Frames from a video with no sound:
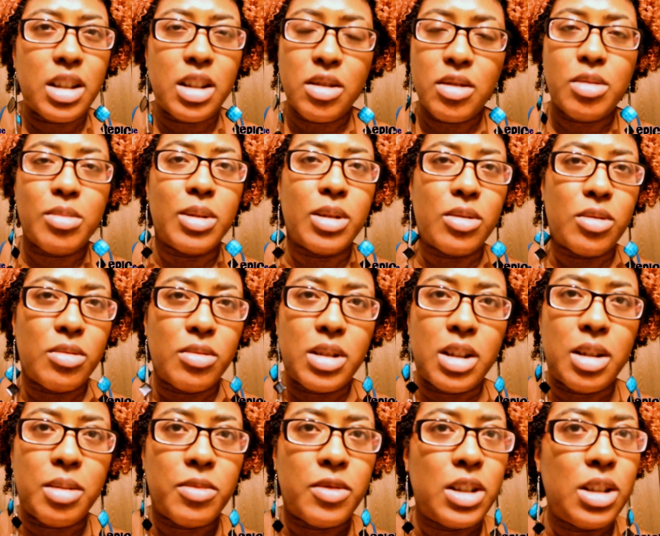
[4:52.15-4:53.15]
caring about no
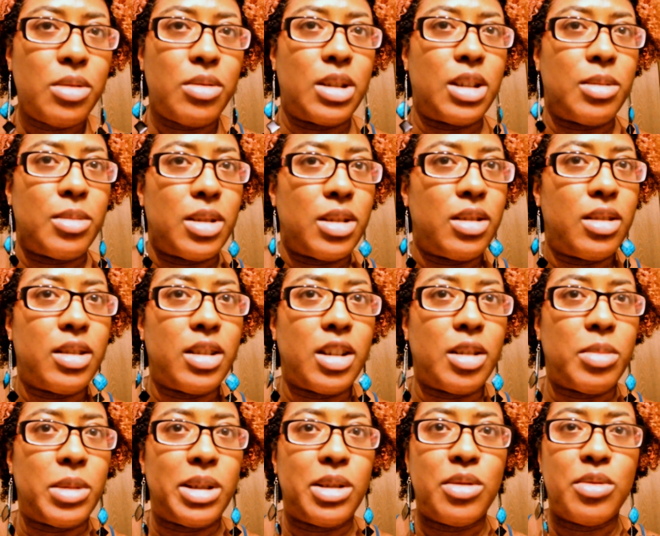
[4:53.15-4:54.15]
damn video games at the
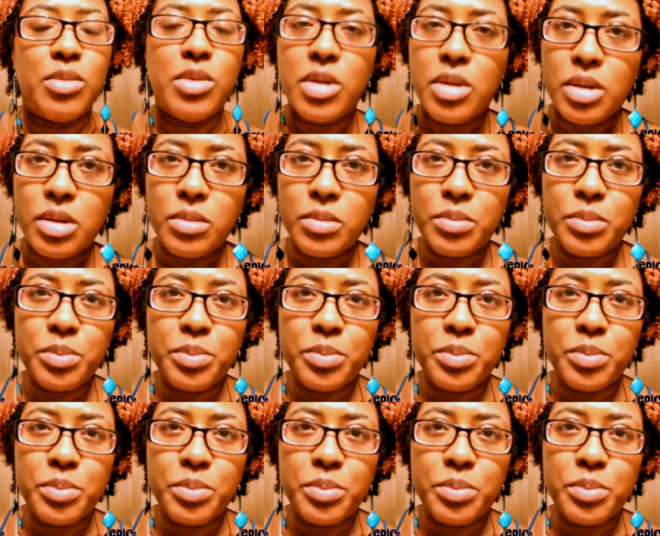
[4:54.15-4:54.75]
time. They just weren't.